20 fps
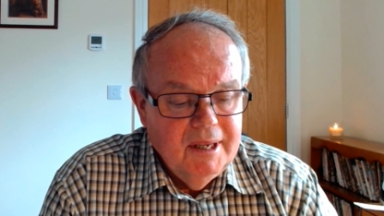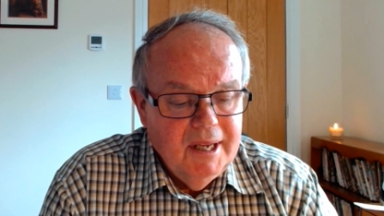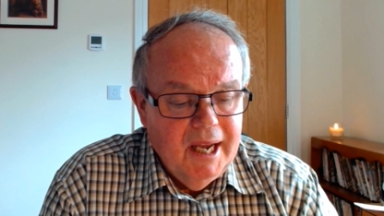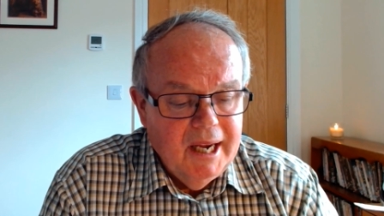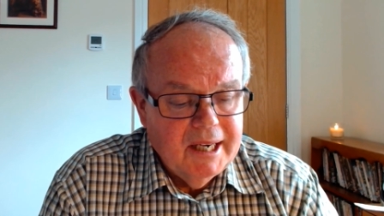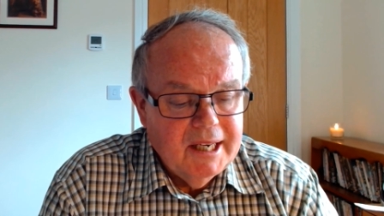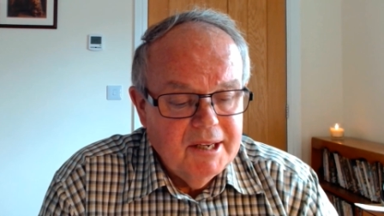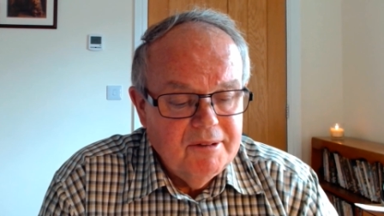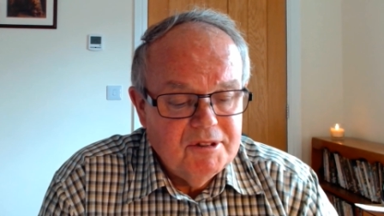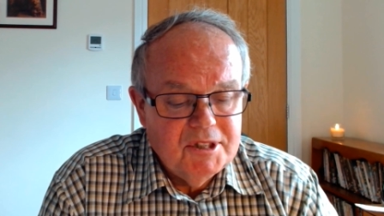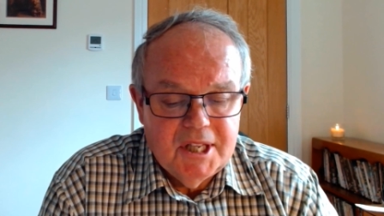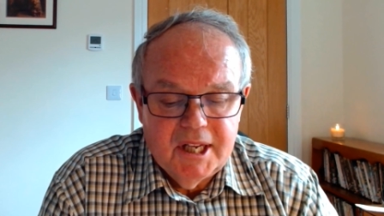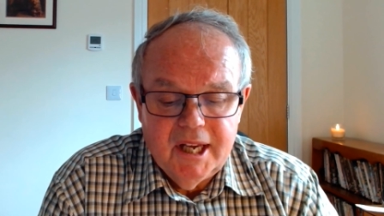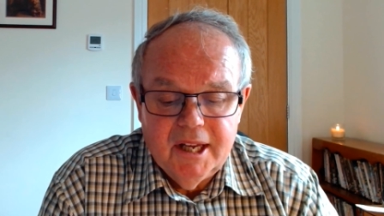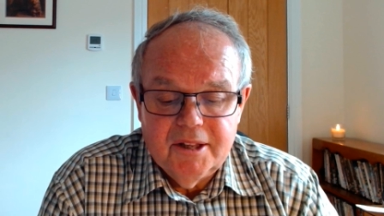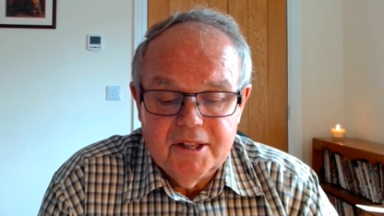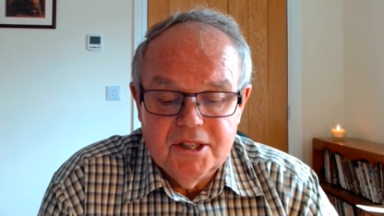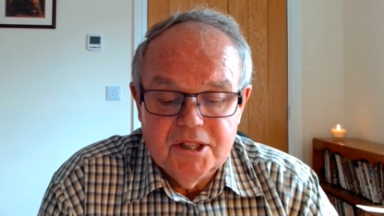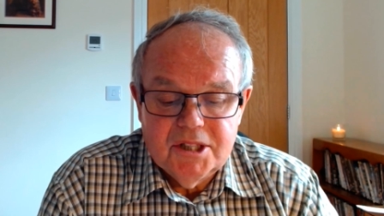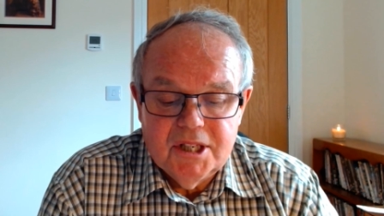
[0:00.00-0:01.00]
and gives the
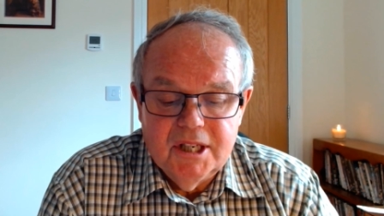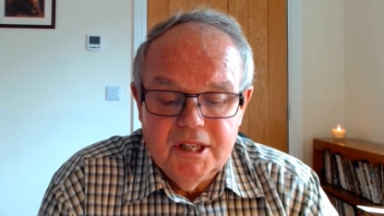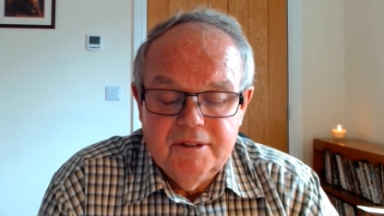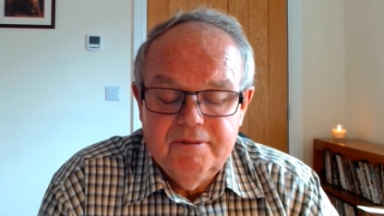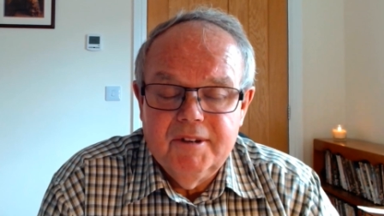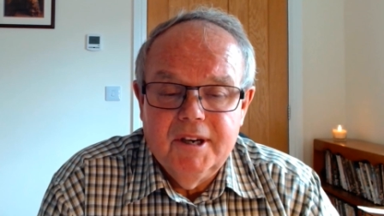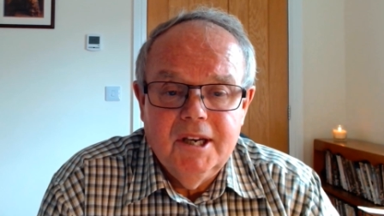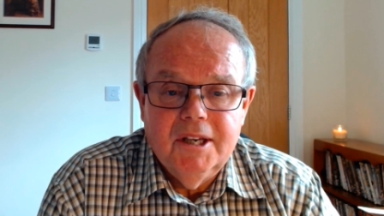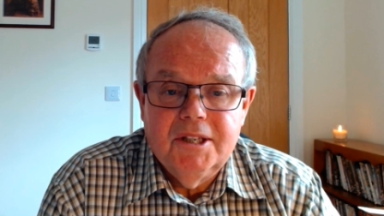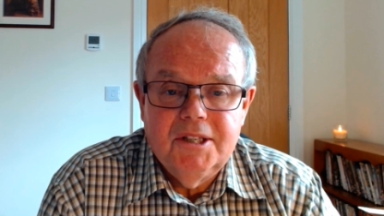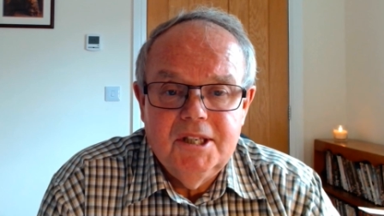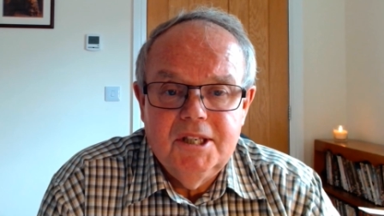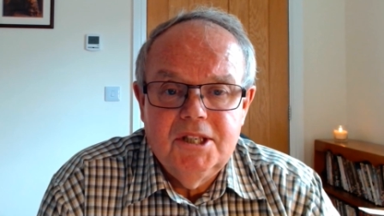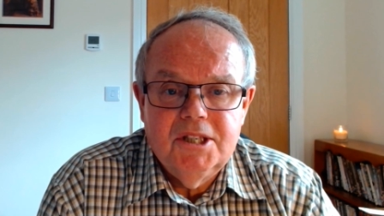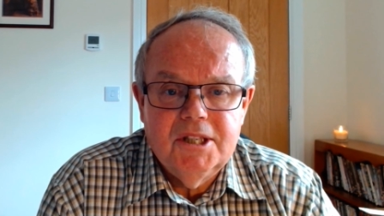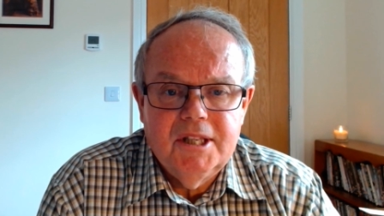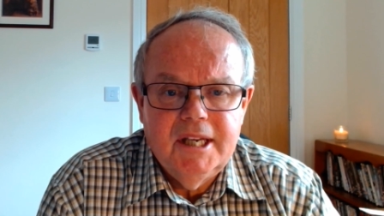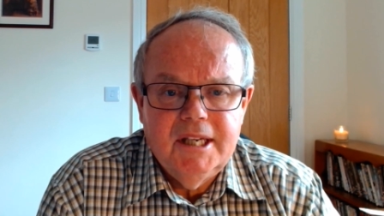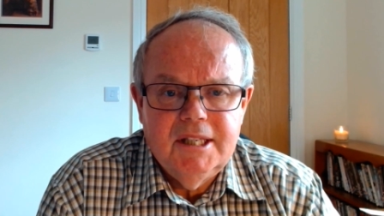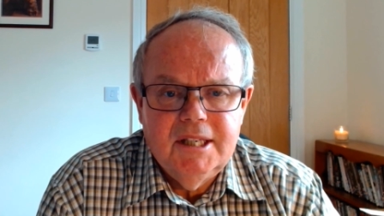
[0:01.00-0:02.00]
others an
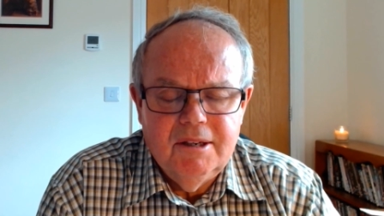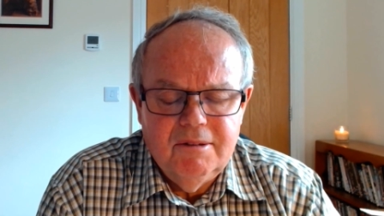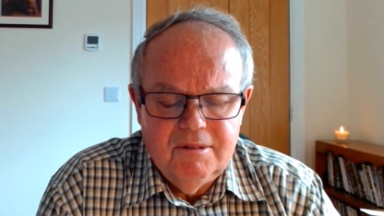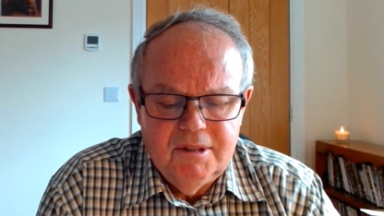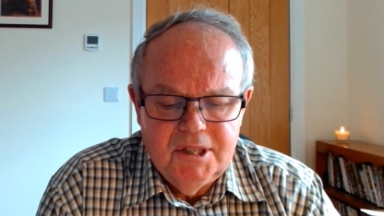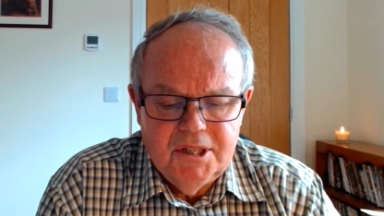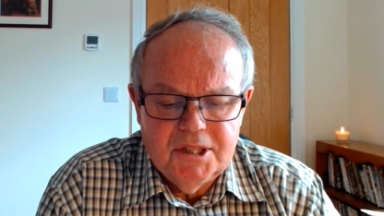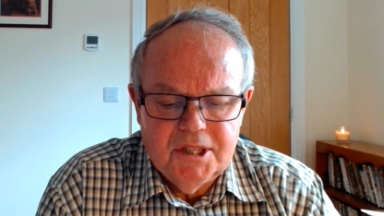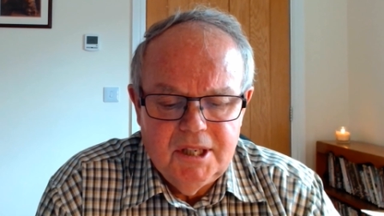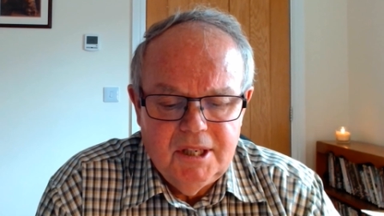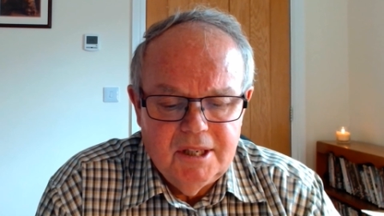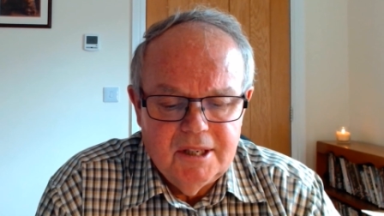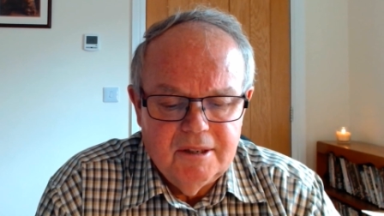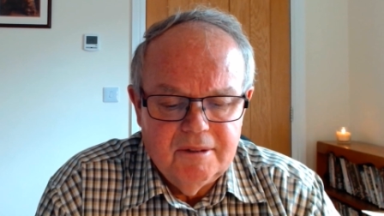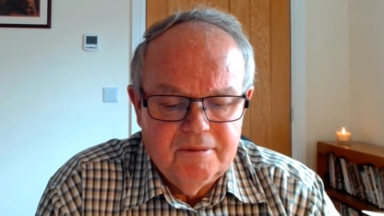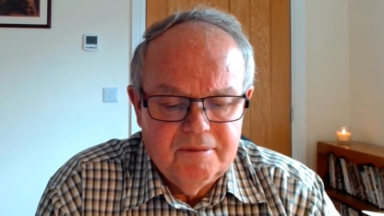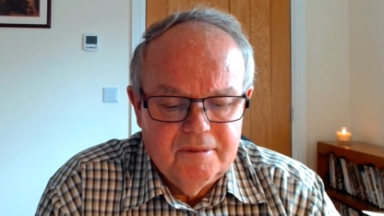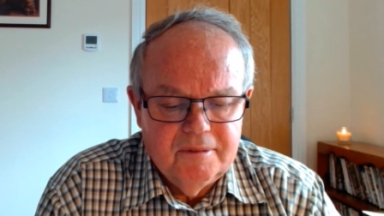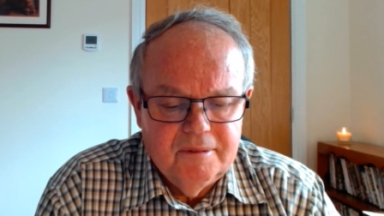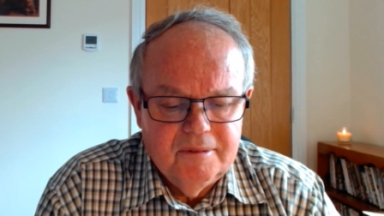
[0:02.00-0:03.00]
advantage they don't
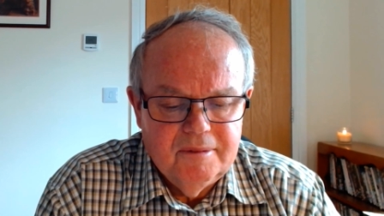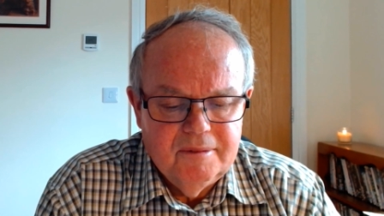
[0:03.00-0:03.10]
deserve.